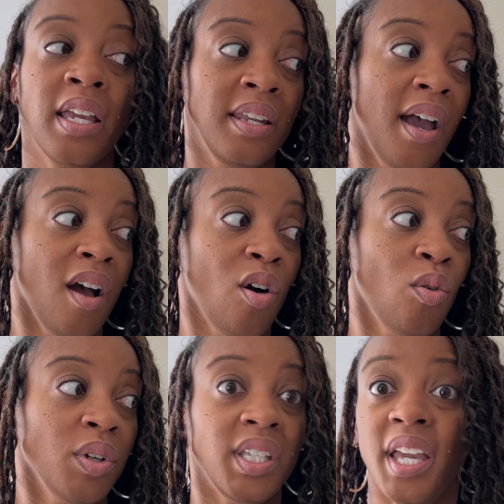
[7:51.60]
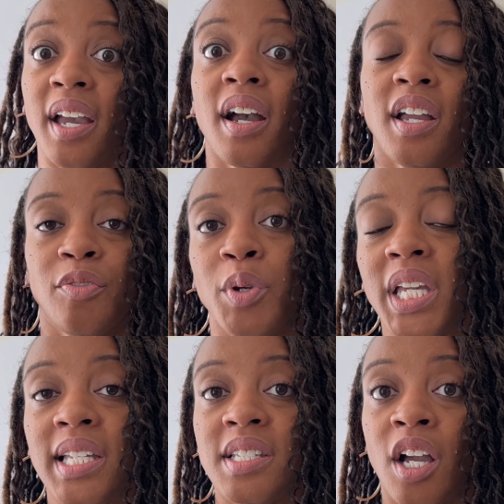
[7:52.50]
Now, yeah, if we
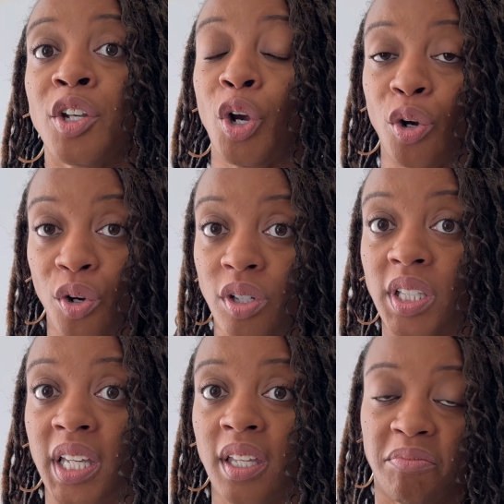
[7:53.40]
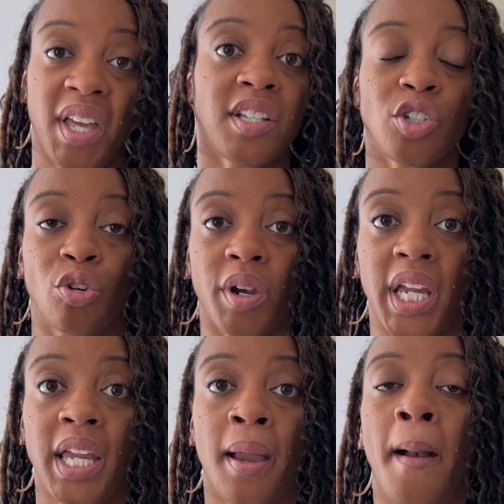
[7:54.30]
get done early, that's
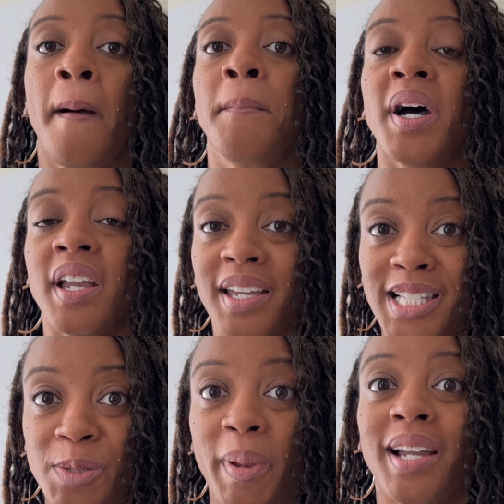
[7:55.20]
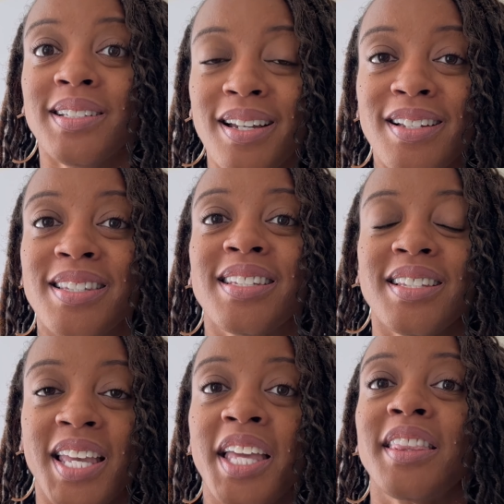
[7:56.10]
great, but expect us to
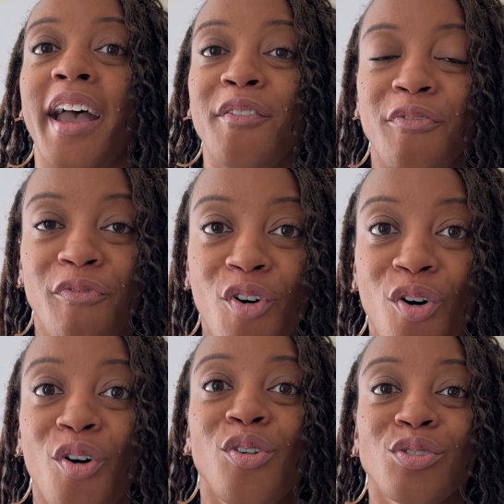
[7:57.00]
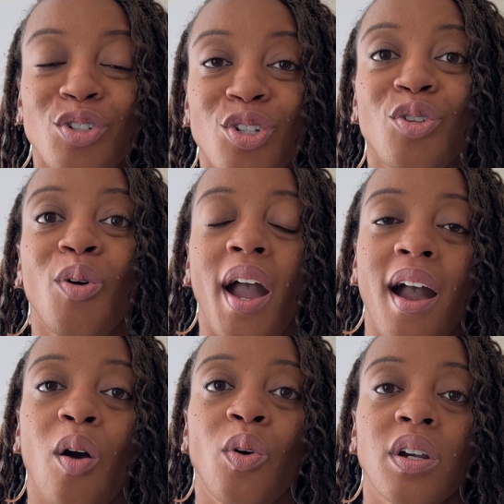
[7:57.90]
take that full two
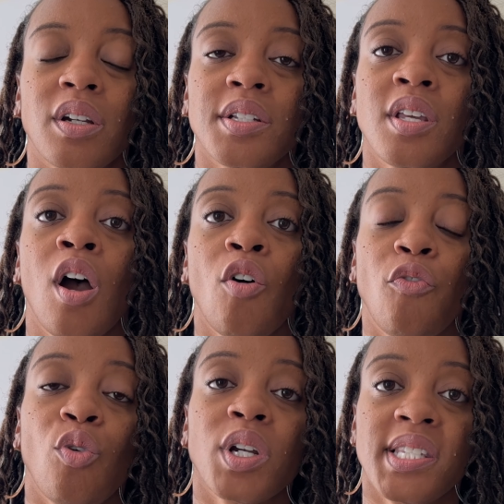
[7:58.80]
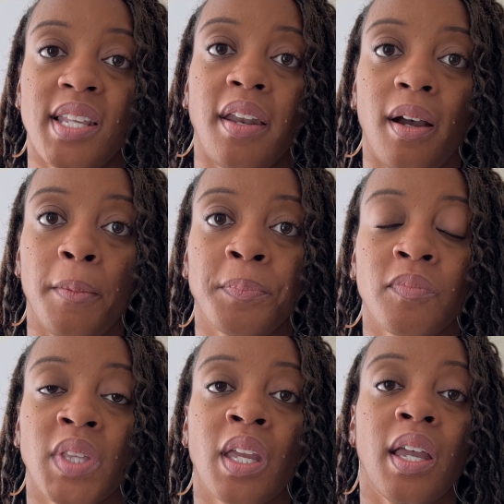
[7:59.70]
hours for setup.
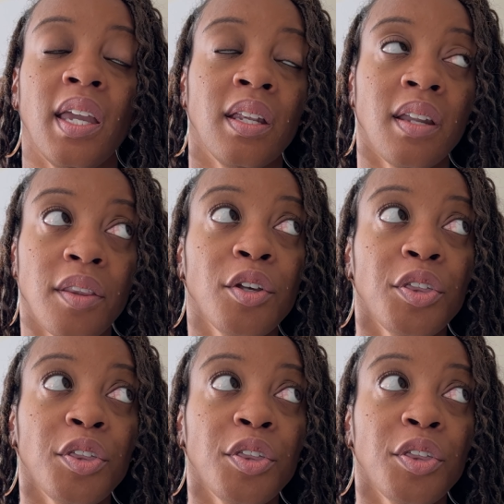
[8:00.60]
And another